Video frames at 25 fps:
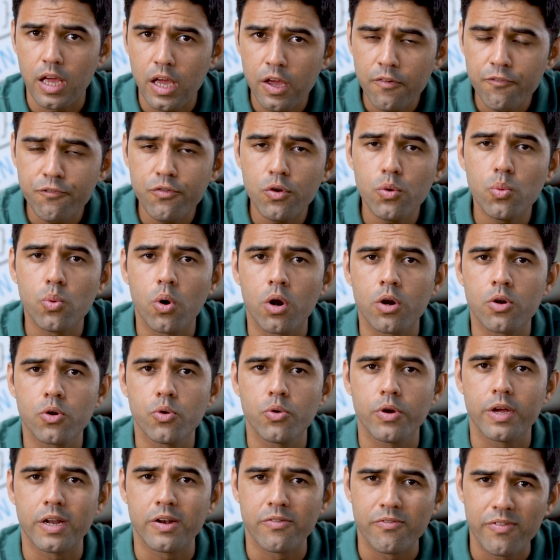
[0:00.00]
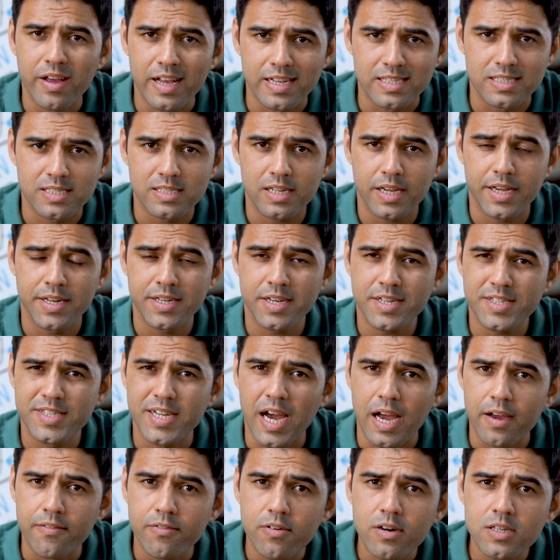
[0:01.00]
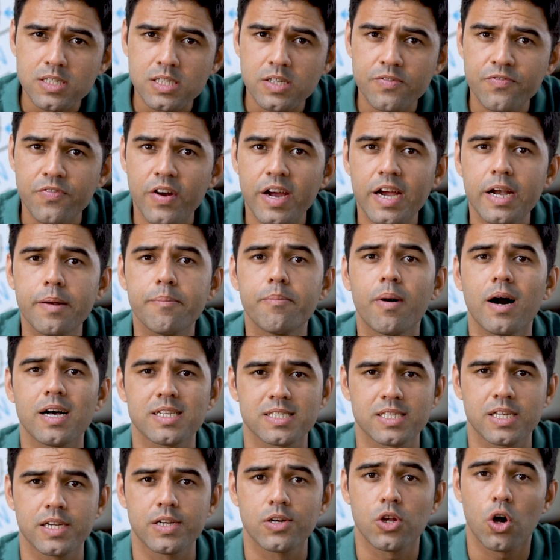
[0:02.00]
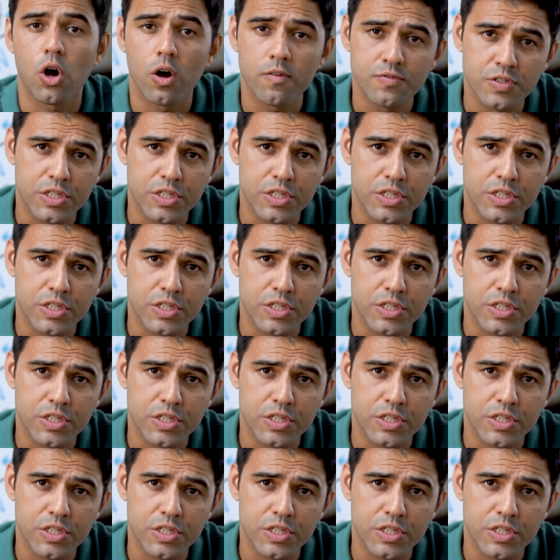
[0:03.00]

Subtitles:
if you want to invest in a diversified basket of